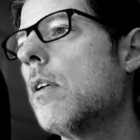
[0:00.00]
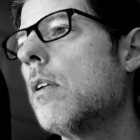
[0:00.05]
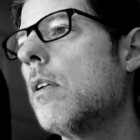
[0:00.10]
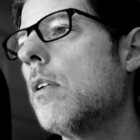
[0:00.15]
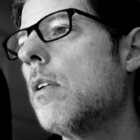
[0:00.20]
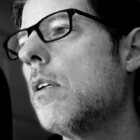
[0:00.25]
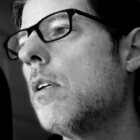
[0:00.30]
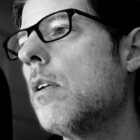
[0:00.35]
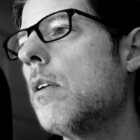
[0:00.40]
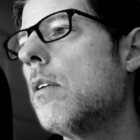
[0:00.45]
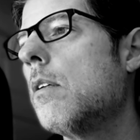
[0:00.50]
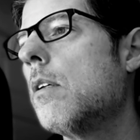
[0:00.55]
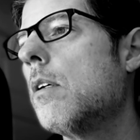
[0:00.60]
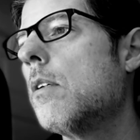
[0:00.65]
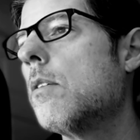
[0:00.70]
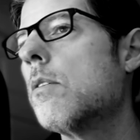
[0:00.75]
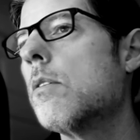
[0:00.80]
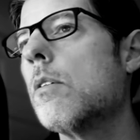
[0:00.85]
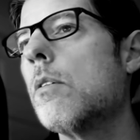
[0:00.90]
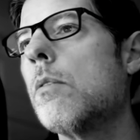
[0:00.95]

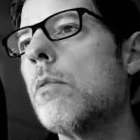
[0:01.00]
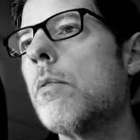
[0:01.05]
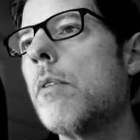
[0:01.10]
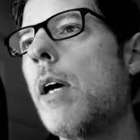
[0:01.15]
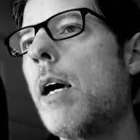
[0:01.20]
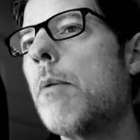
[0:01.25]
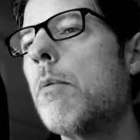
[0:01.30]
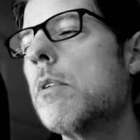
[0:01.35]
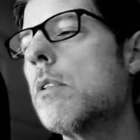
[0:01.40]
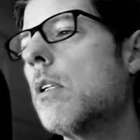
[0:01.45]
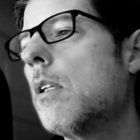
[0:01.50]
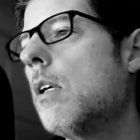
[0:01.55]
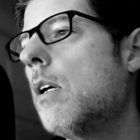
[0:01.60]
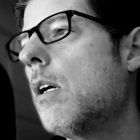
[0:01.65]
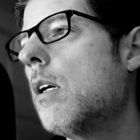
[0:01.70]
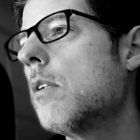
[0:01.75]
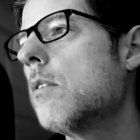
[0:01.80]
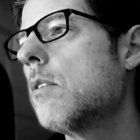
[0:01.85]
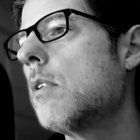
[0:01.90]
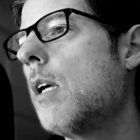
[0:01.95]
And so that was a
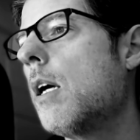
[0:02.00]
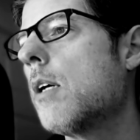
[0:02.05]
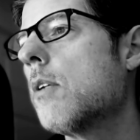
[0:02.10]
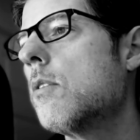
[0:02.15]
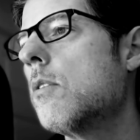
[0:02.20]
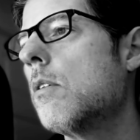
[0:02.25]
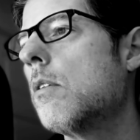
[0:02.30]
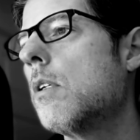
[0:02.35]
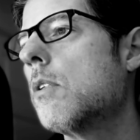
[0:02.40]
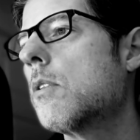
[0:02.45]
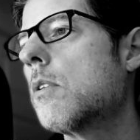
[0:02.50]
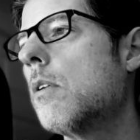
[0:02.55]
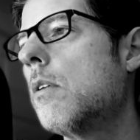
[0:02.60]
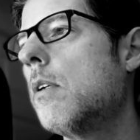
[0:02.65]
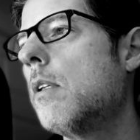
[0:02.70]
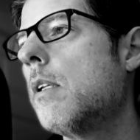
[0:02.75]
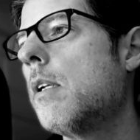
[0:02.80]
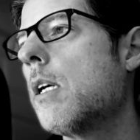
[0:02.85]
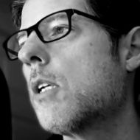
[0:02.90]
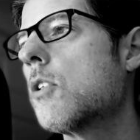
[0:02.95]
loss. Yeah. So let's go
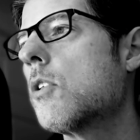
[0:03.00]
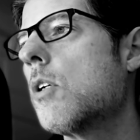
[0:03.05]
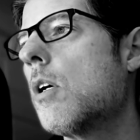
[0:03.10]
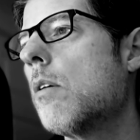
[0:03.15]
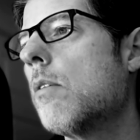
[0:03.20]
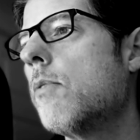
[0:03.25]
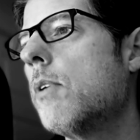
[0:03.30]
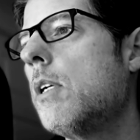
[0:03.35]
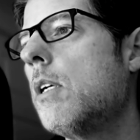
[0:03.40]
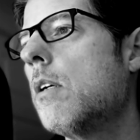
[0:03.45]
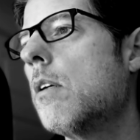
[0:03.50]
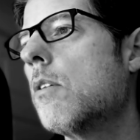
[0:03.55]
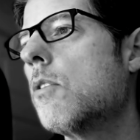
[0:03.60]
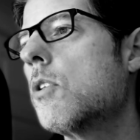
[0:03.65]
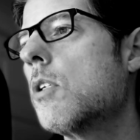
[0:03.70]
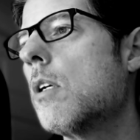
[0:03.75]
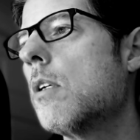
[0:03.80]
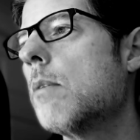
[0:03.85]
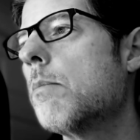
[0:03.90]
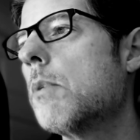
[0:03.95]
to the next chart over here on
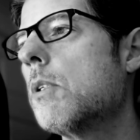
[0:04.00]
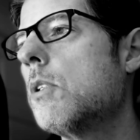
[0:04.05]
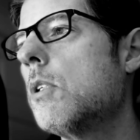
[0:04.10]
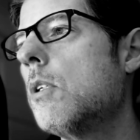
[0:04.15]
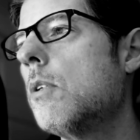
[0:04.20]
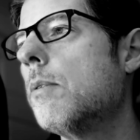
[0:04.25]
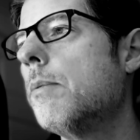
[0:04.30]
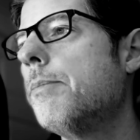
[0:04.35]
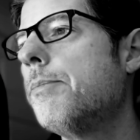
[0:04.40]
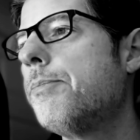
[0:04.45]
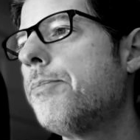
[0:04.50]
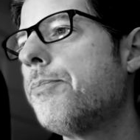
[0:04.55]
chart number 2.